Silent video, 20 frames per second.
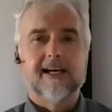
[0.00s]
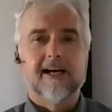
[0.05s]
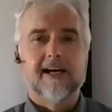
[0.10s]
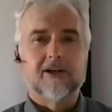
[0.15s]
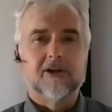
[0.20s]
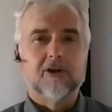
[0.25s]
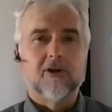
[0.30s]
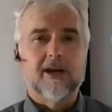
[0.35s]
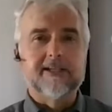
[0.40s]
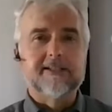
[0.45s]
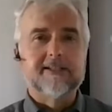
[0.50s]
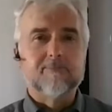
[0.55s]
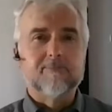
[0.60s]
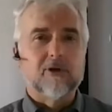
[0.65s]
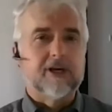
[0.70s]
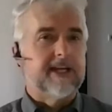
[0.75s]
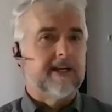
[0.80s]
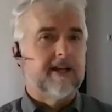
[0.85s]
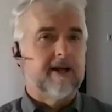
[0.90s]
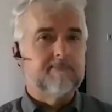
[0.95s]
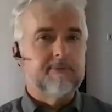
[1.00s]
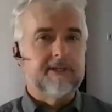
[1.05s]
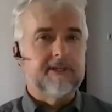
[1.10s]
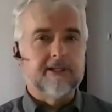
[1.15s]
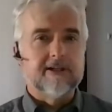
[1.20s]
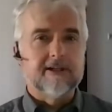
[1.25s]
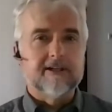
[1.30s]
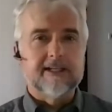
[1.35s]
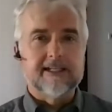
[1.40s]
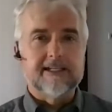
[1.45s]
uh, great to bring it up
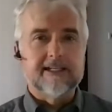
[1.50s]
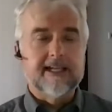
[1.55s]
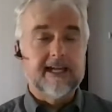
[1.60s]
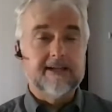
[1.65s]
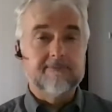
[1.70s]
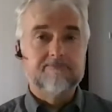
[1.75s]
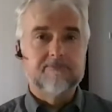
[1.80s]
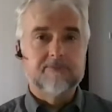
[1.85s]
here and